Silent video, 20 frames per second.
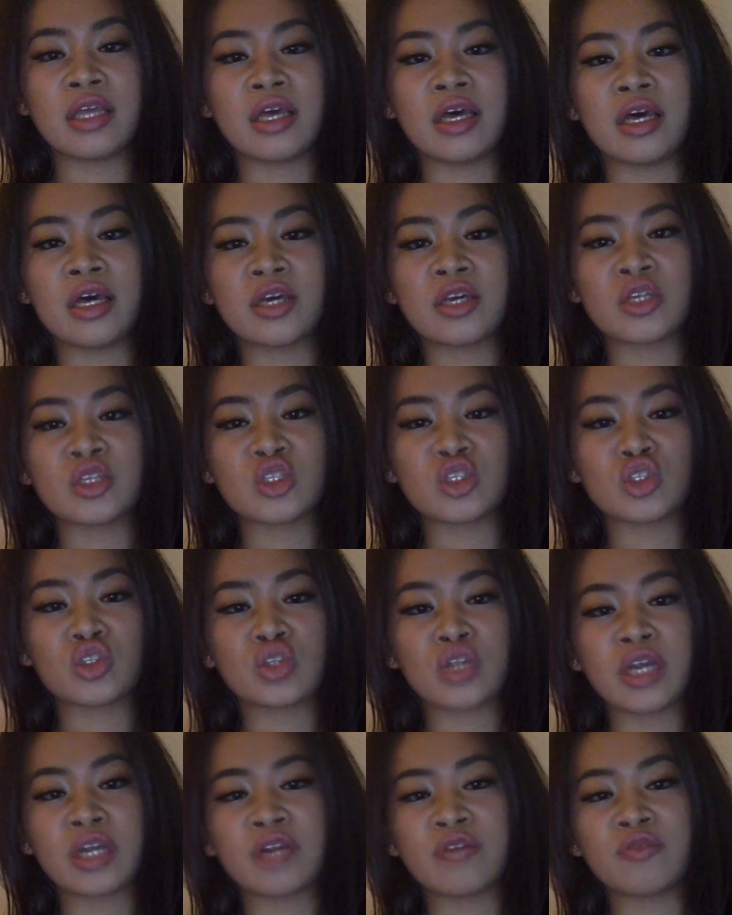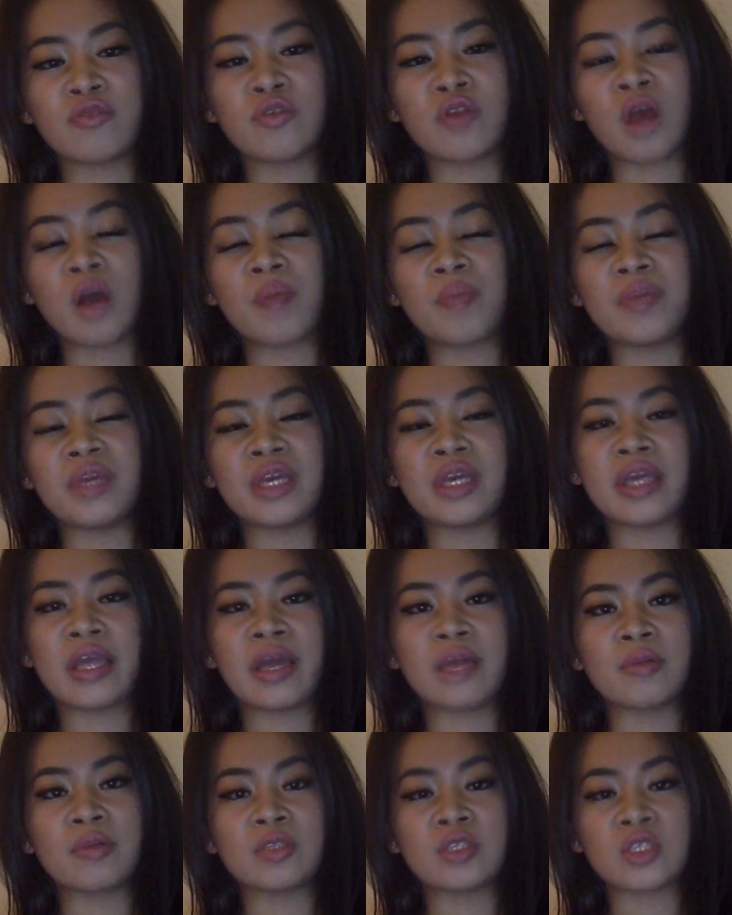the constraint of not being
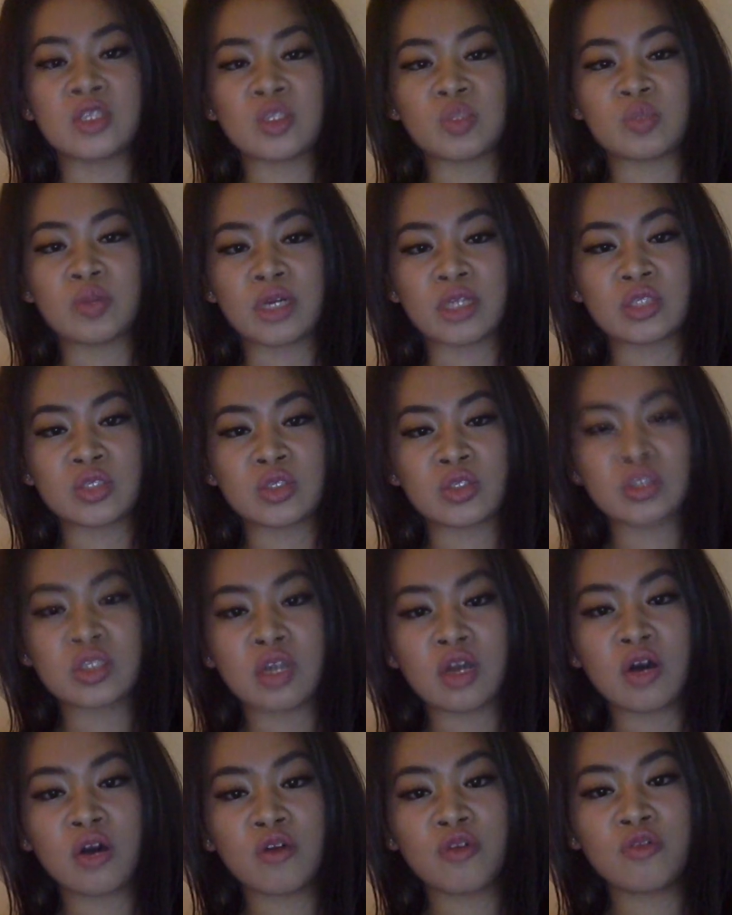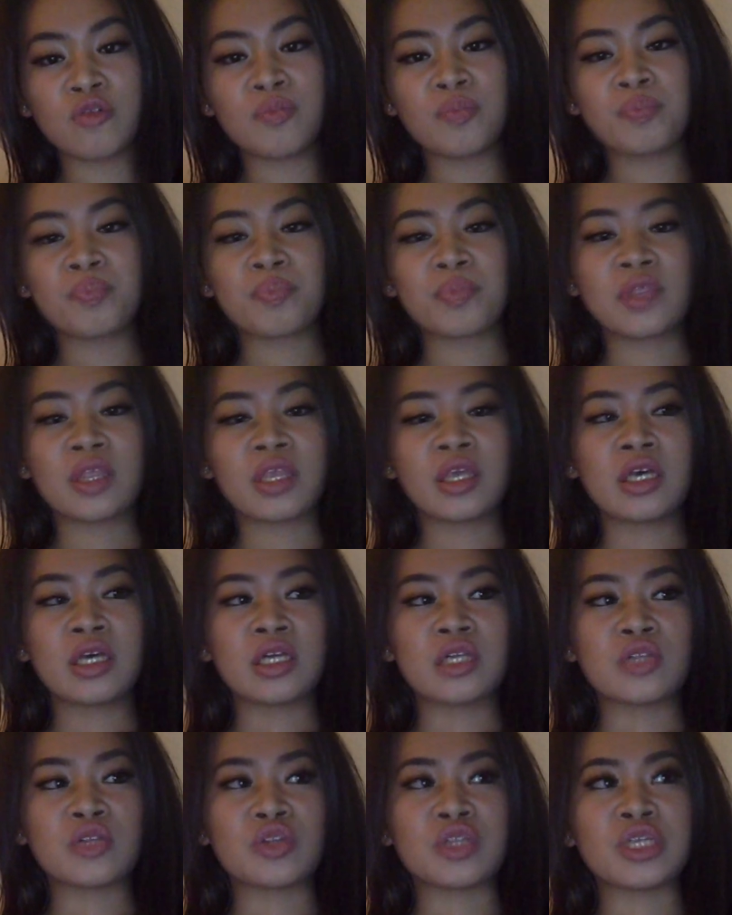able to express herself
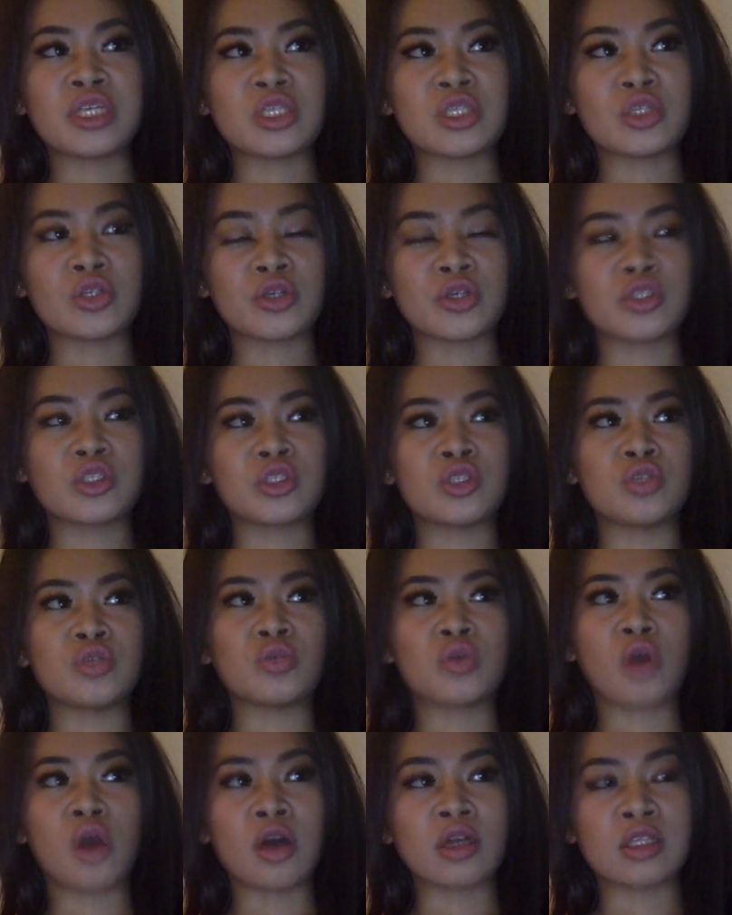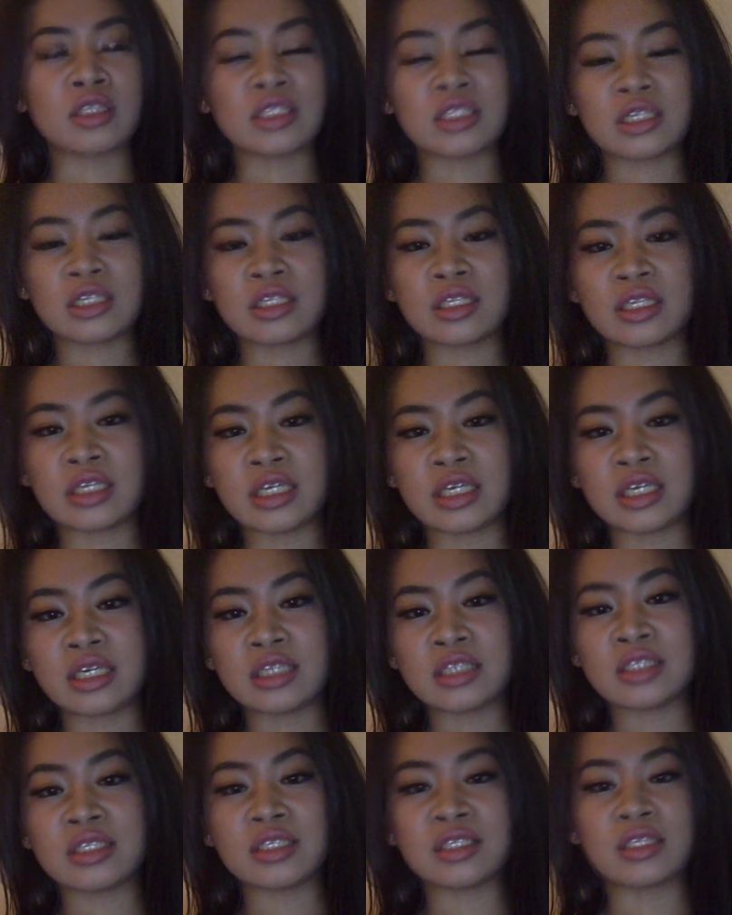leads her to
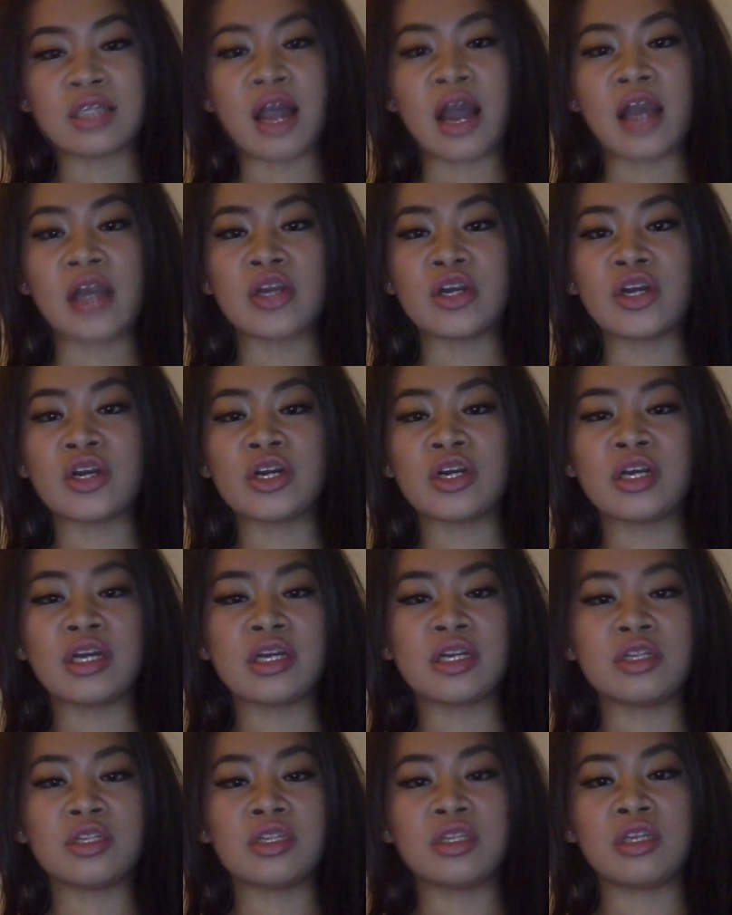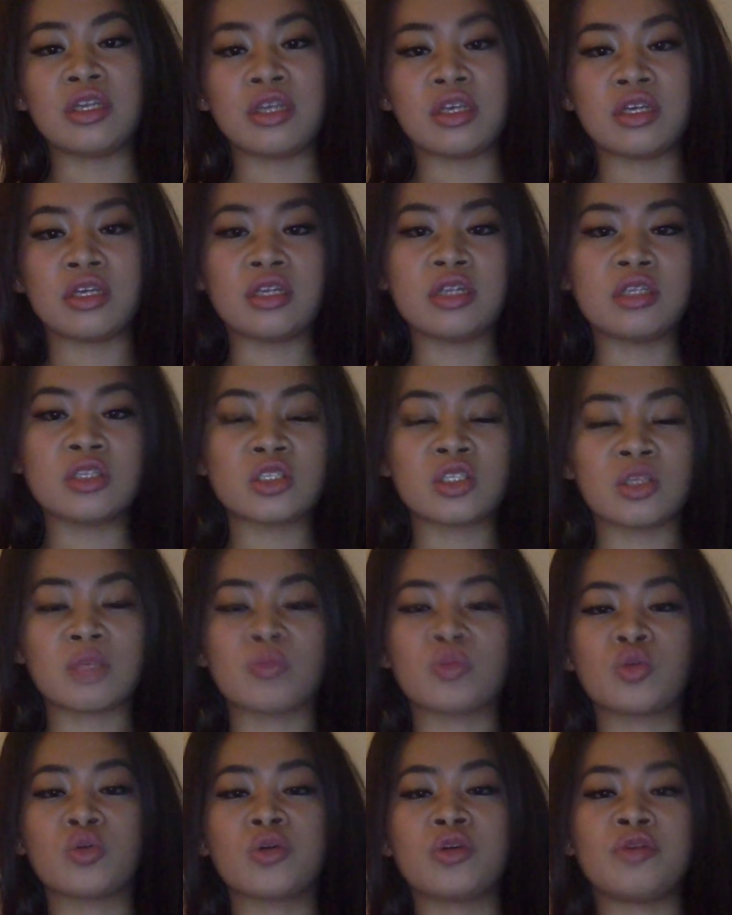constantly desire and need
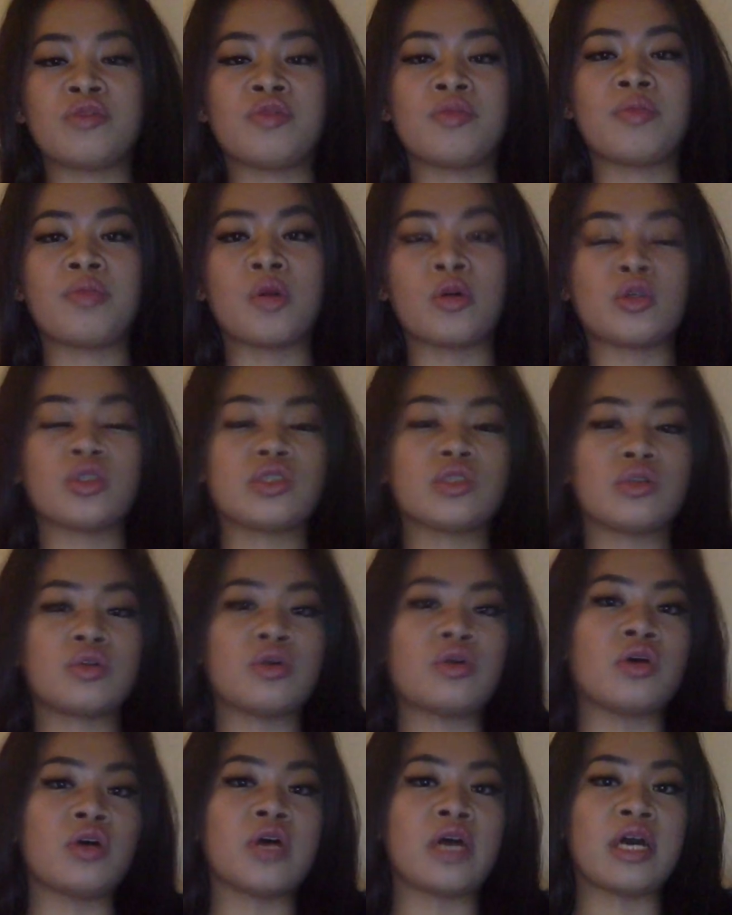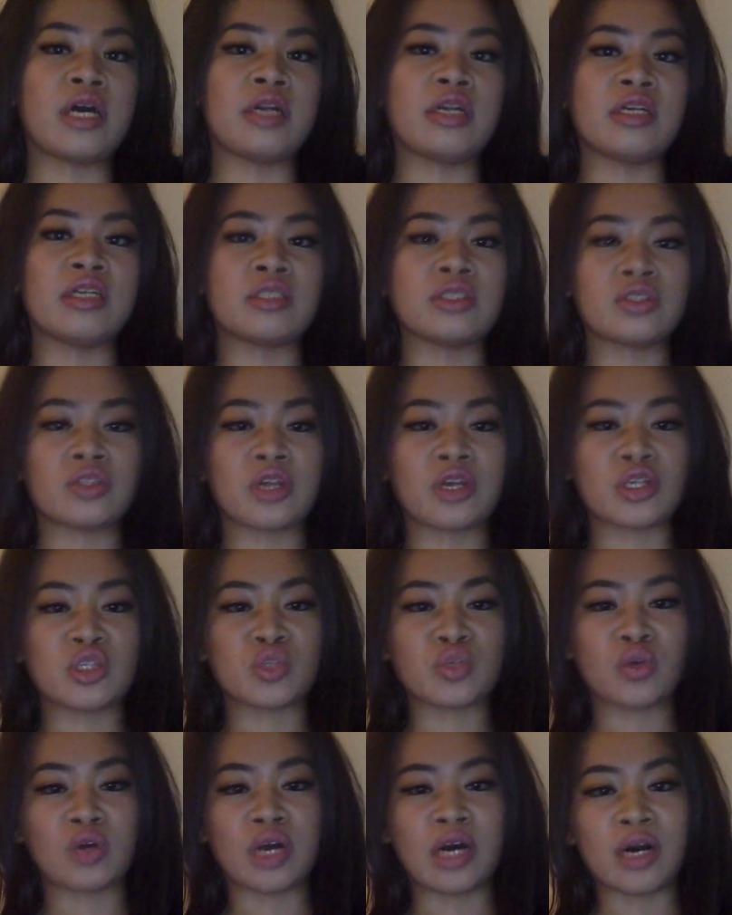some sort of emotional and
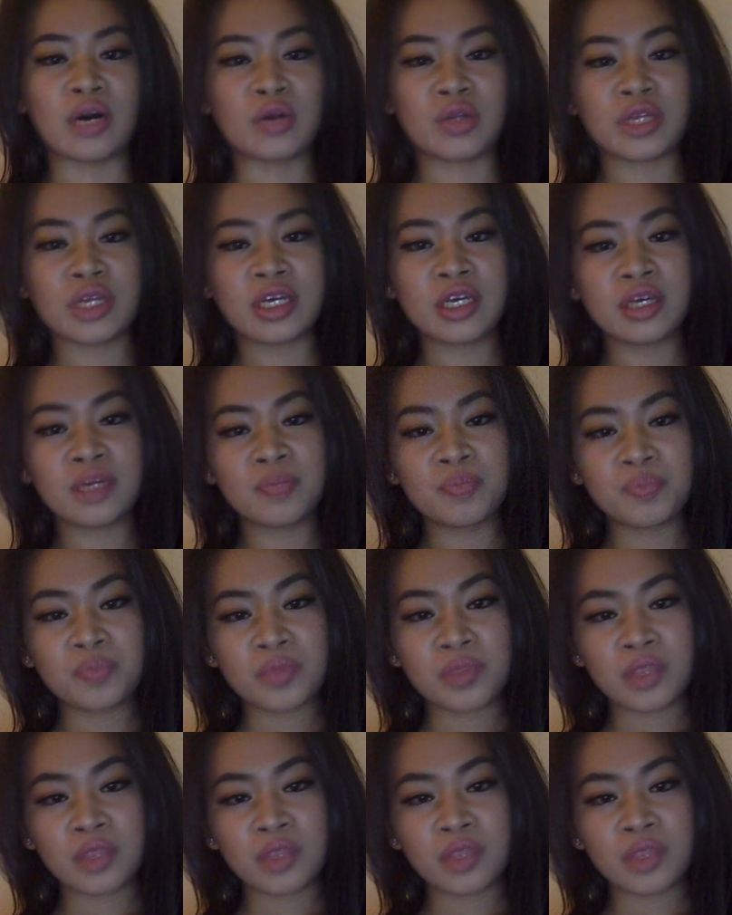intellectual outlet.